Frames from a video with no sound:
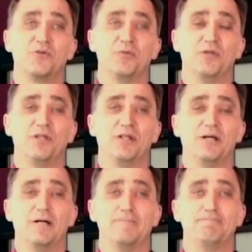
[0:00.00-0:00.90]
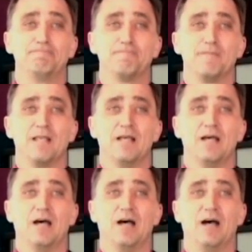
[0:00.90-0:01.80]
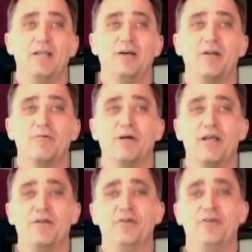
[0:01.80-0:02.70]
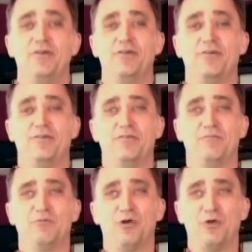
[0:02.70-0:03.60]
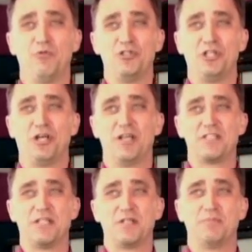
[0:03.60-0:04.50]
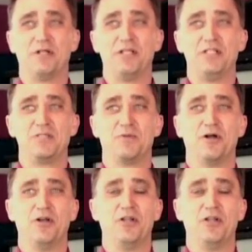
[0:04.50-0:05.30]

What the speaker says: for me. And I got to ride her when she got sent to Blaine's barn,